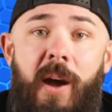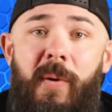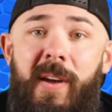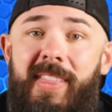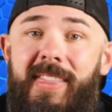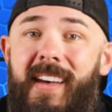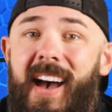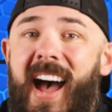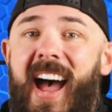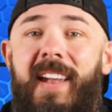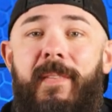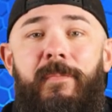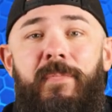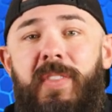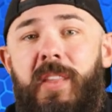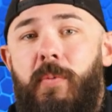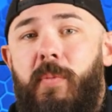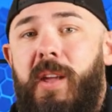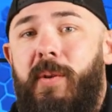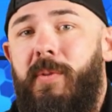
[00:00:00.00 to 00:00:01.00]
Now, we thought
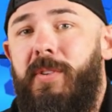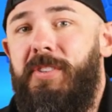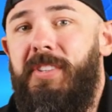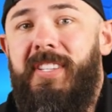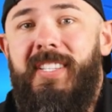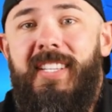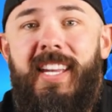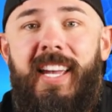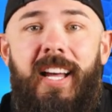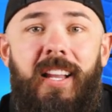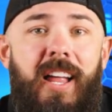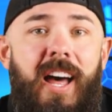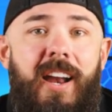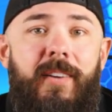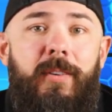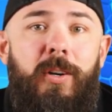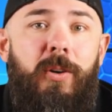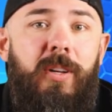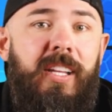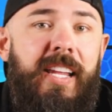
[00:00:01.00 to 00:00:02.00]
that we were just seeing a lot
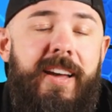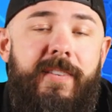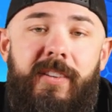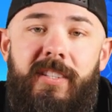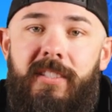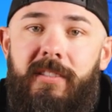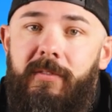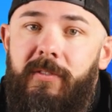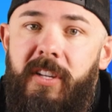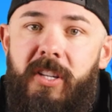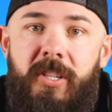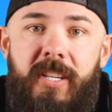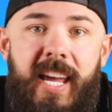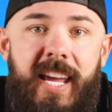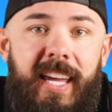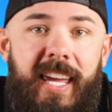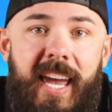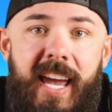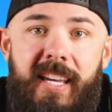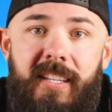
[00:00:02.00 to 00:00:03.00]
of O11s and fish
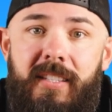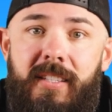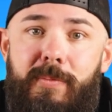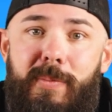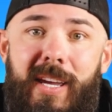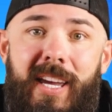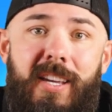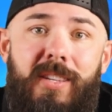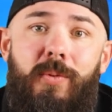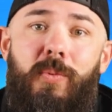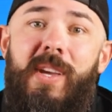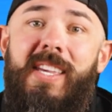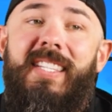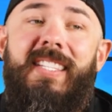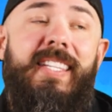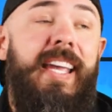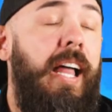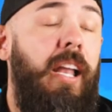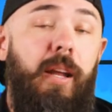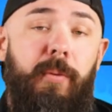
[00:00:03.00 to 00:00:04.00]
tank cases because we
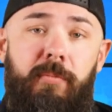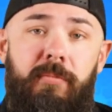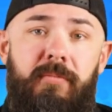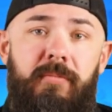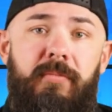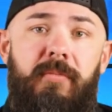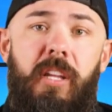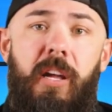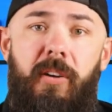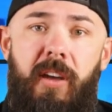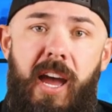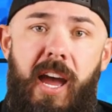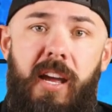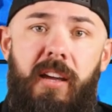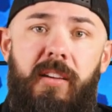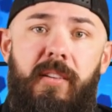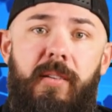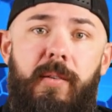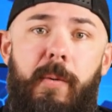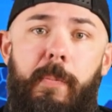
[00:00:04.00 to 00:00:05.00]
sell them,
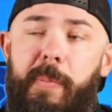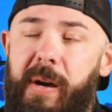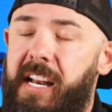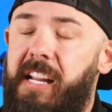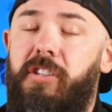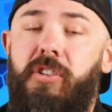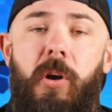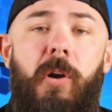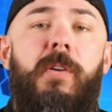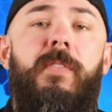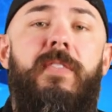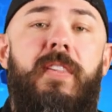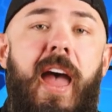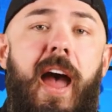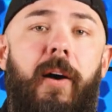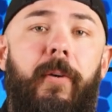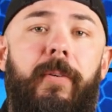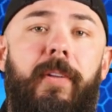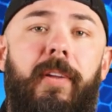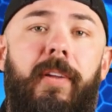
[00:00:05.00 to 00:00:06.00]
okay? But it turns
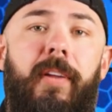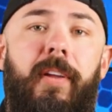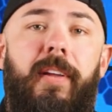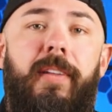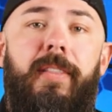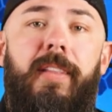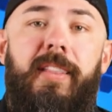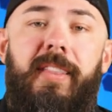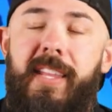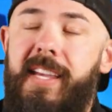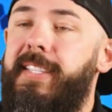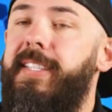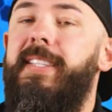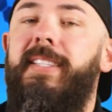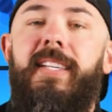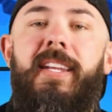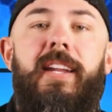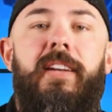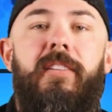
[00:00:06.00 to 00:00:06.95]
out that this is an